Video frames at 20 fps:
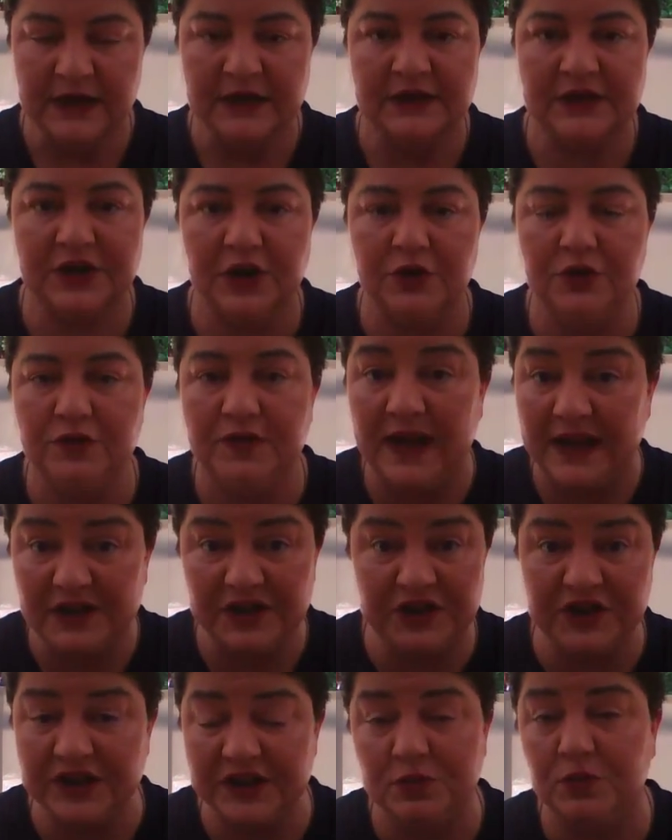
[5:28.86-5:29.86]
so
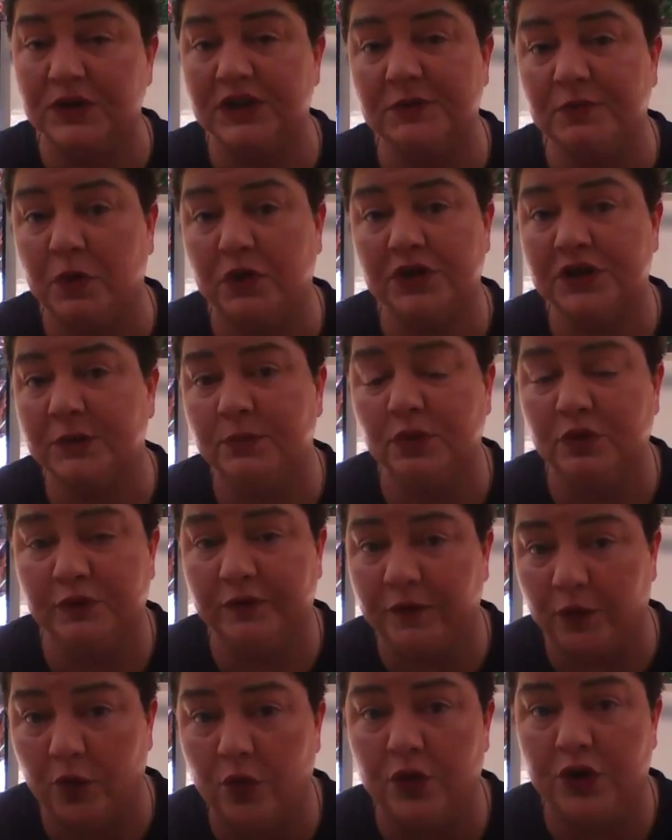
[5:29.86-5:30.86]
that's just what's possible
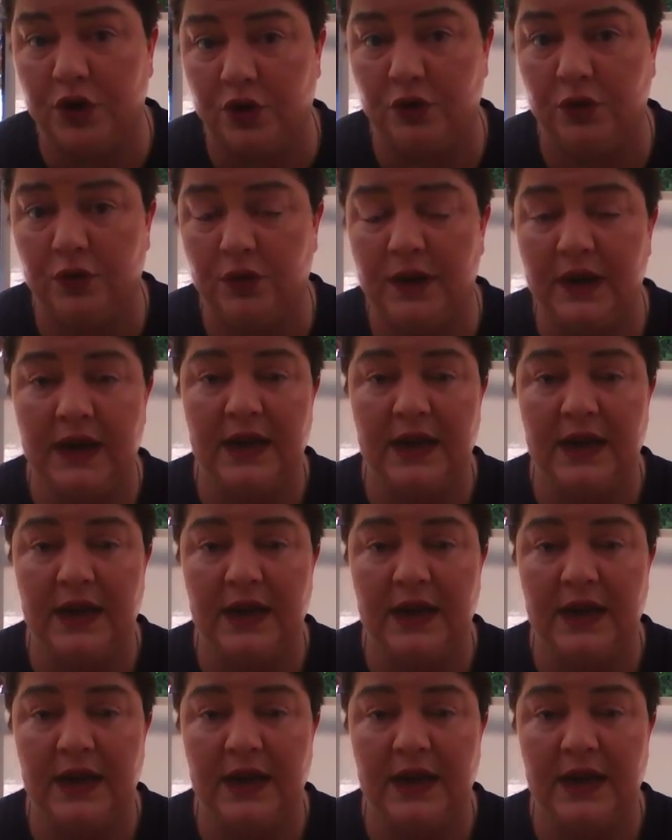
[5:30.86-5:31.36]
for you.